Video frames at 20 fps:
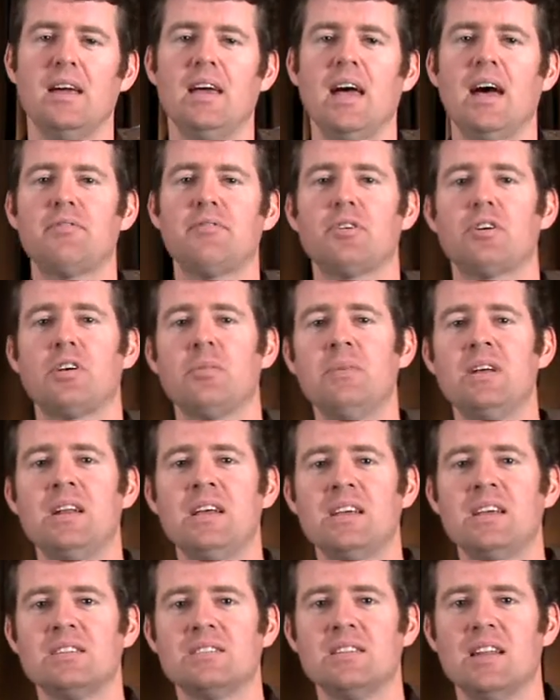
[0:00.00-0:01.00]
After
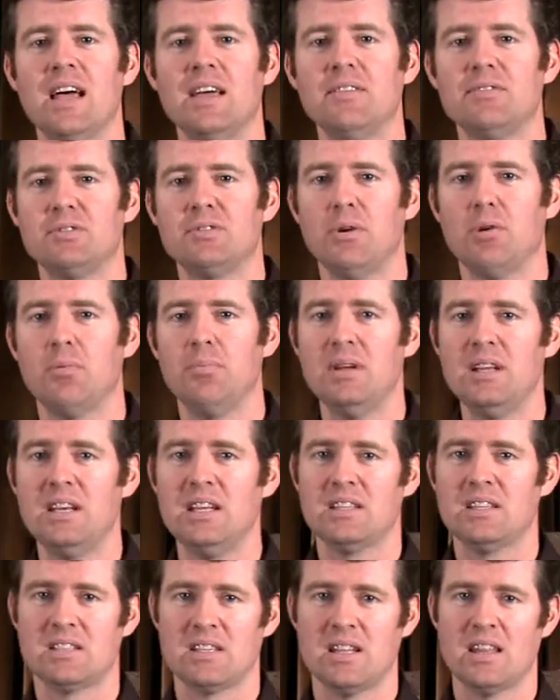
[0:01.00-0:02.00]
committing his life to
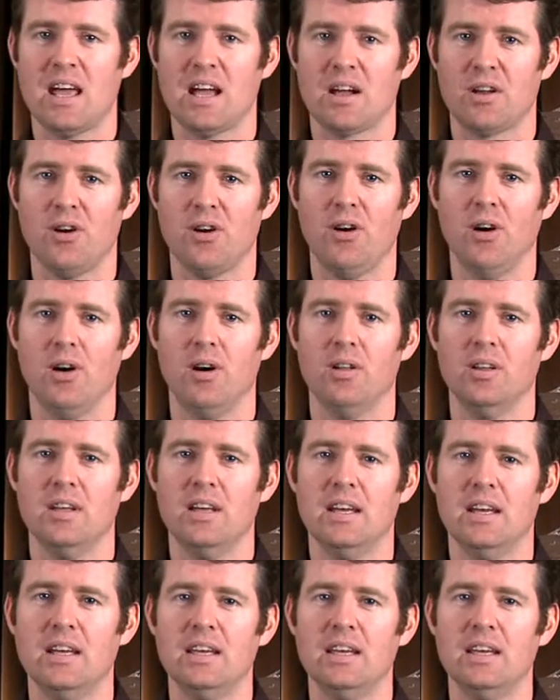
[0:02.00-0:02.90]
obedience to that call,